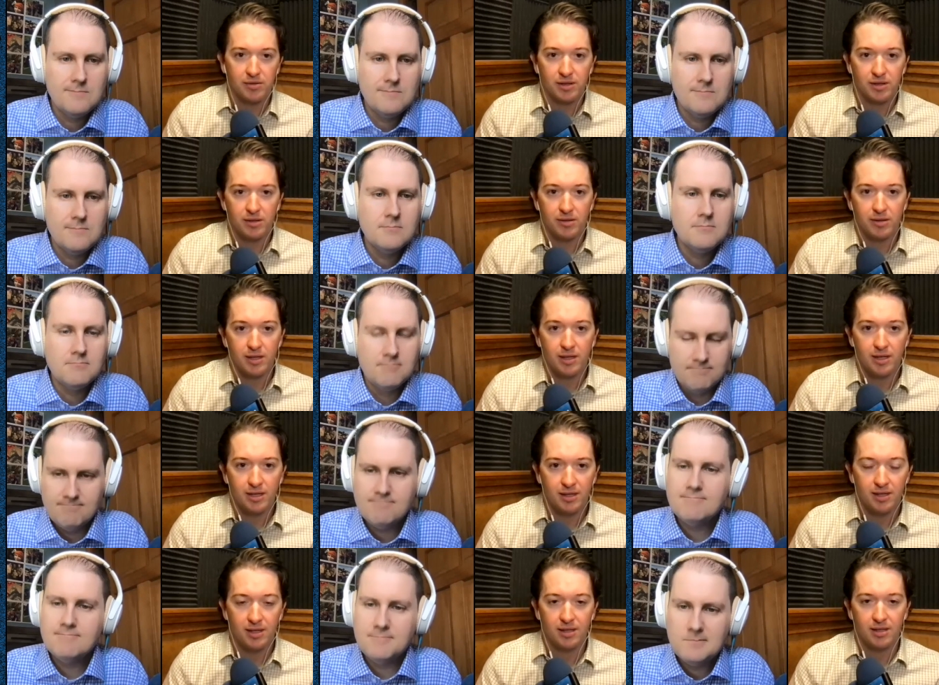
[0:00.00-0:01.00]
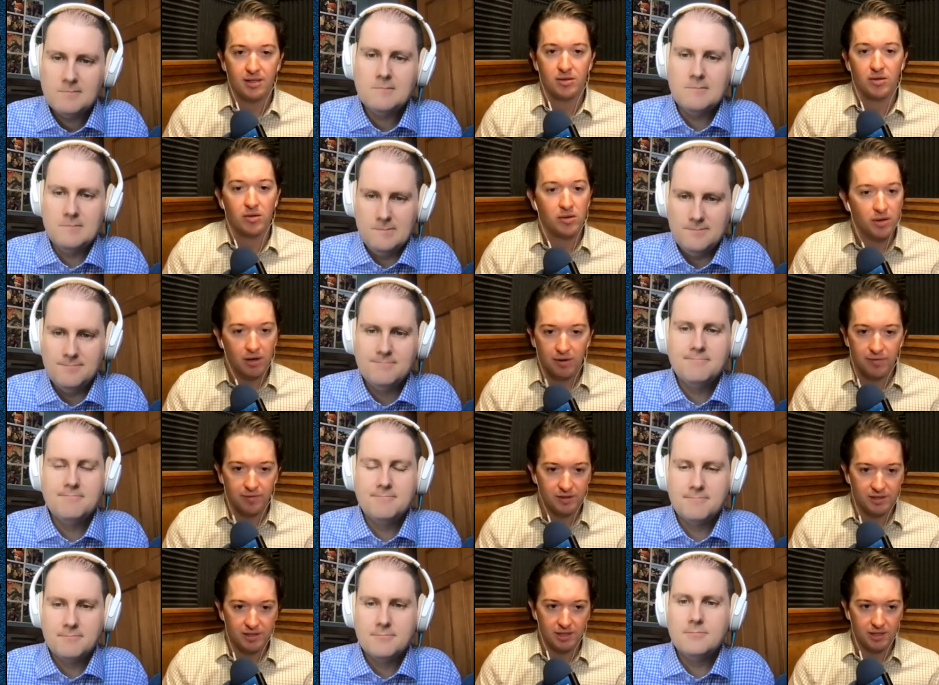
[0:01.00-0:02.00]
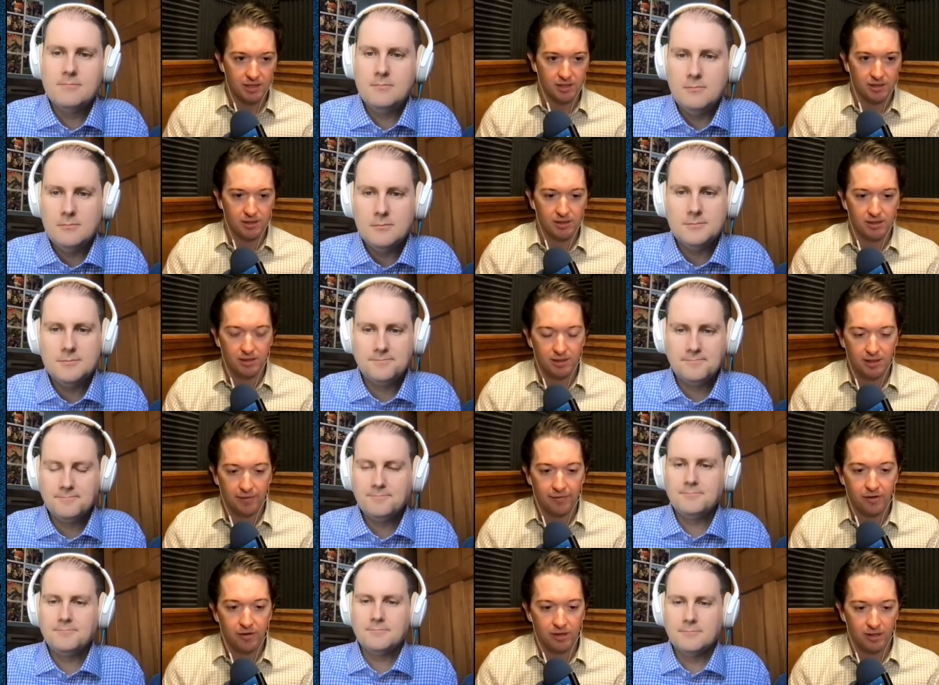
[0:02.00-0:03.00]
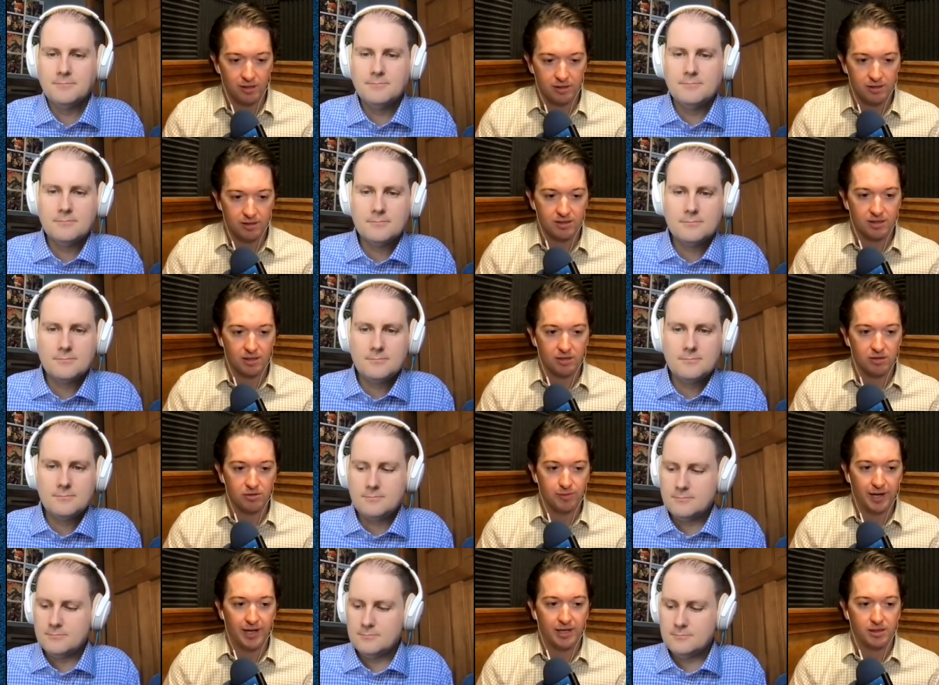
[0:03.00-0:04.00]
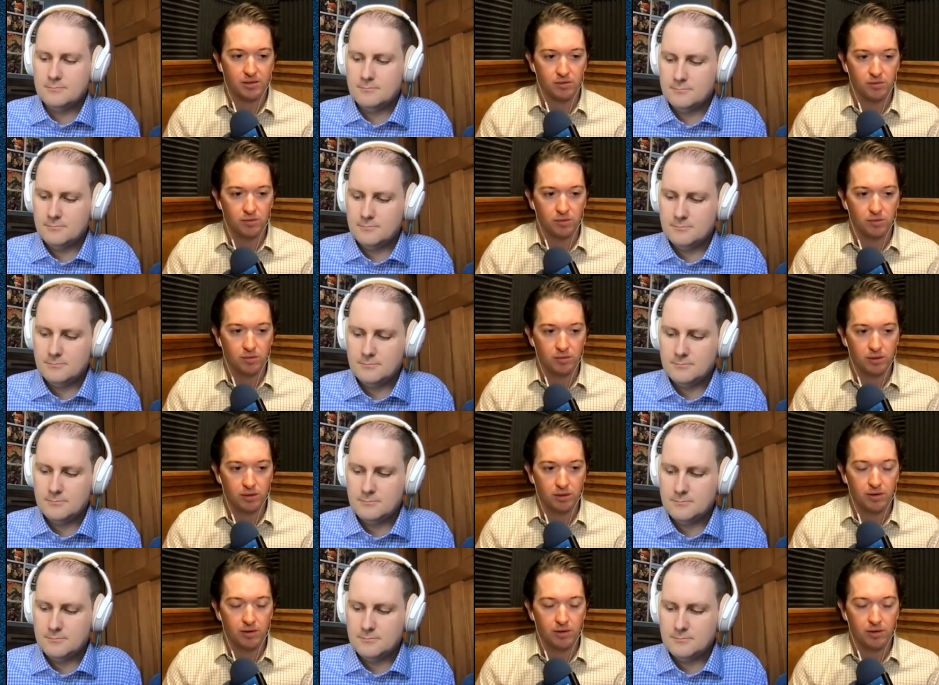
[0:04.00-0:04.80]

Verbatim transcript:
Speaker 1: there, right? I think this whole mm-hmm. conversation, everything just cycled back to you know